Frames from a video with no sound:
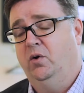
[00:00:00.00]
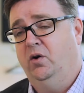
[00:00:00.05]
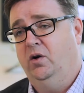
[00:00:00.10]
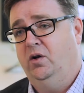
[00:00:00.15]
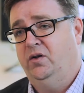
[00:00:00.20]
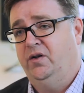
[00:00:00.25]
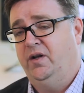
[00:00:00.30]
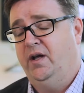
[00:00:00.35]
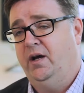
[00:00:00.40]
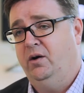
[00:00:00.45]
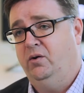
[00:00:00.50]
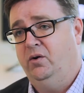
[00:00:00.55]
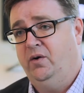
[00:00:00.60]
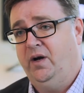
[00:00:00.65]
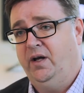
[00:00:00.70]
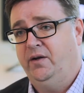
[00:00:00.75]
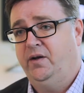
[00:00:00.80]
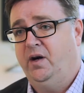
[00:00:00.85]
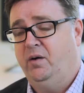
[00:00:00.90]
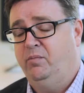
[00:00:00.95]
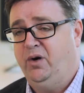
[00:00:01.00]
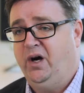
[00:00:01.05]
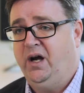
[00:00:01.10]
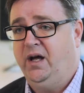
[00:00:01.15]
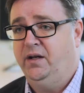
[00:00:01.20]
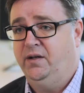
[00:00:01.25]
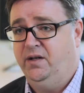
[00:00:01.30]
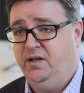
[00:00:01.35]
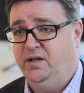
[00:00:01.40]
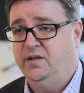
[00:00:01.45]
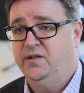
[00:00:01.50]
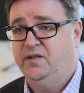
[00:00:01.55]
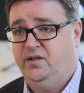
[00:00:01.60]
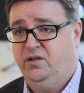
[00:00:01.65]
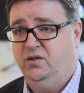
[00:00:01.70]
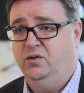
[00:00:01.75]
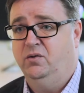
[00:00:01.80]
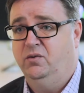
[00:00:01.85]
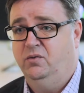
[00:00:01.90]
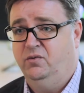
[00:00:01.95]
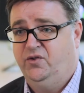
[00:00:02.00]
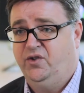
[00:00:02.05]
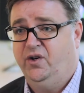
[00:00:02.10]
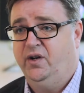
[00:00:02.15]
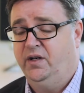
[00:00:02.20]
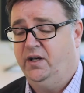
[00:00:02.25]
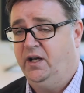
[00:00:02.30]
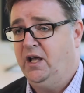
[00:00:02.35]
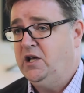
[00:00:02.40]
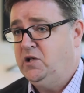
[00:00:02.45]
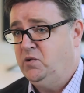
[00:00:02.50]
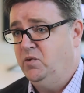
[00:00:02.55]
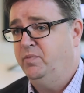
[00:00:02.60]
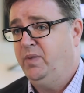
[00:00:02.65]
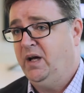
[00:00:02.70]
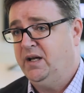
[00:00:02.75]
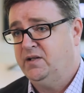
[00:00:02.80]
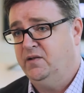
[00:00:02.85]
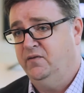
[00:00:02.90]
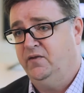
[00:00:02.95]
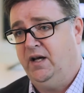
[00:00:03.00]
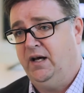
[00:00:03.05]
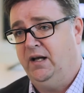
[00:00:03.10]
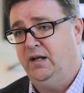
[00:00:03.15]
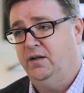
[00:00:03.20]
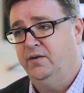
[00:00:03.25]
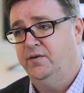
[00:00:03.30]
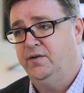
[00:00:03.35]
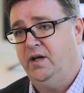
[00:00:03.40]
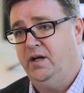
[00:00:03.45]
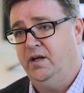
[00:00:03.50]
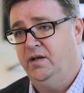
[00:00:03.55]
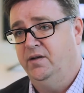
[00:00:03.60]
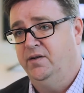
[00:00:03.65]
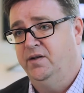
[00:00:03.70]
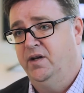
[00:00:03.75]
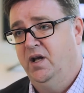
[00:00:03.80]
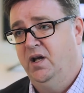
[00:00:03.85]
we're on now around our brand is to try and engage with passive talent and